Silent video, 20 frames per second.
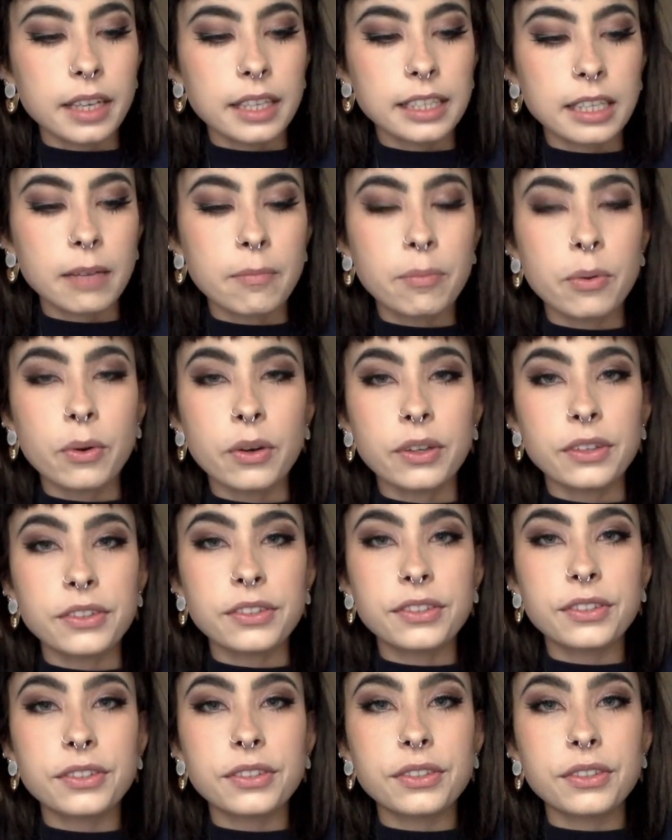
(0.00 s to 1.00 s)
some
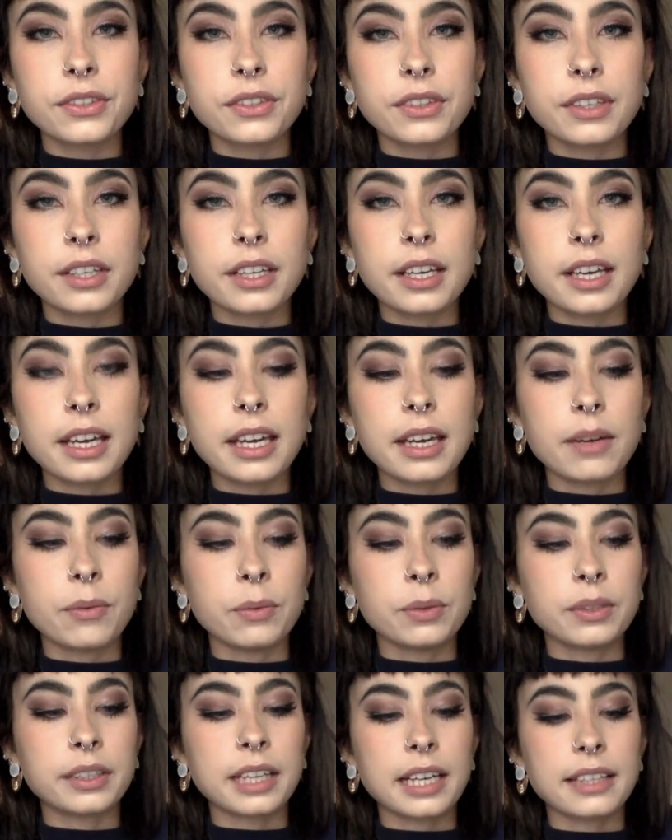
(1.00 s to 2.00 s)
points it
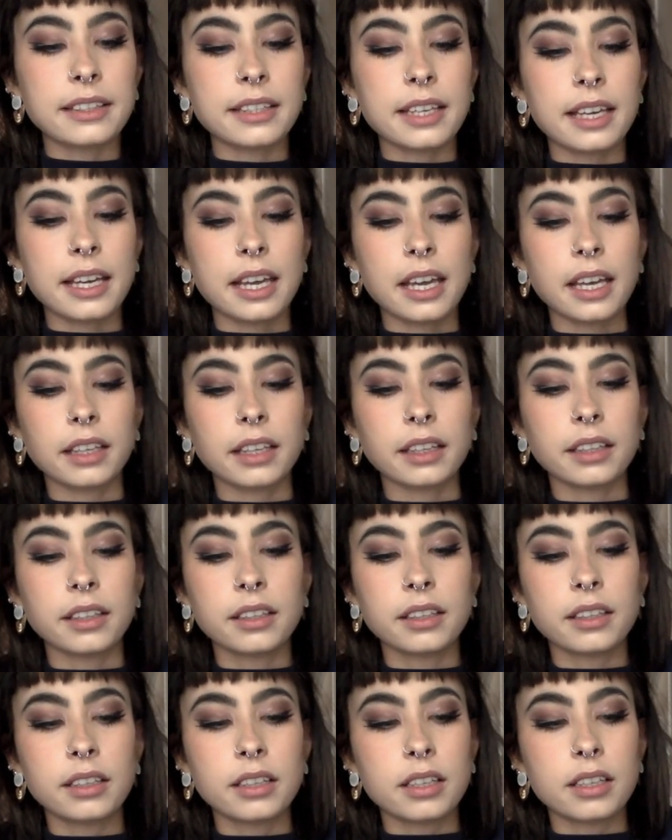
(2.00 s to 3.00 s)
was getting
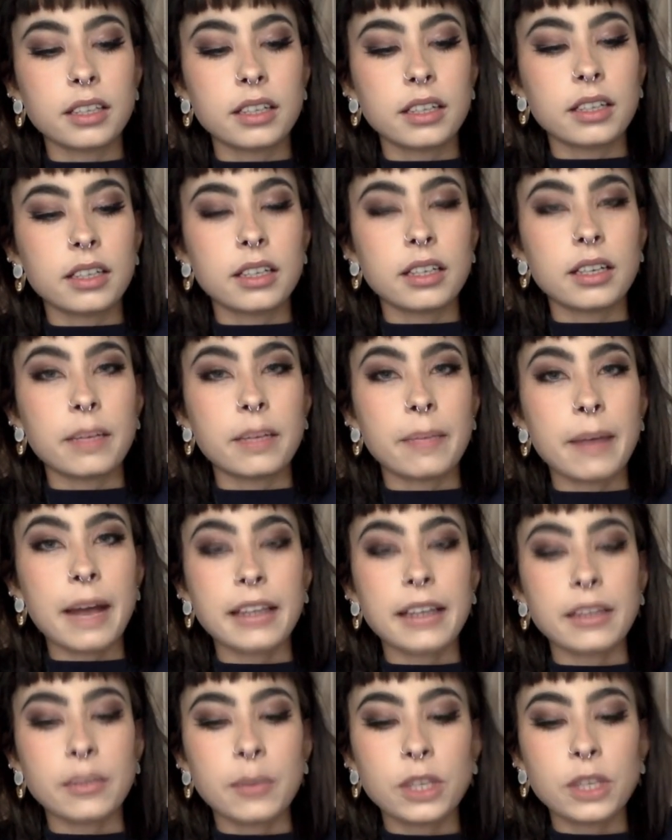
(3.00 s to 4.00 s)

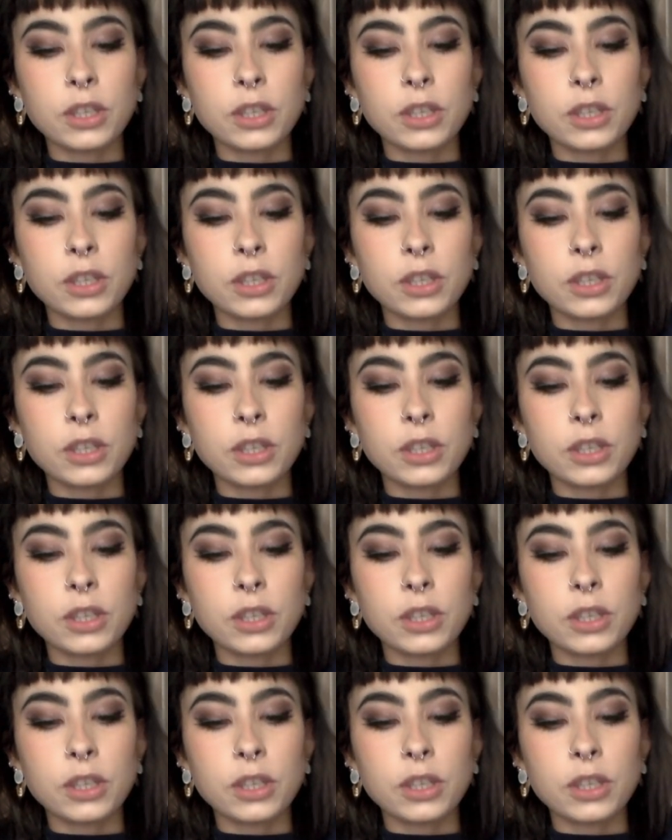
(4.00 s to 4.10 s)
bad, and when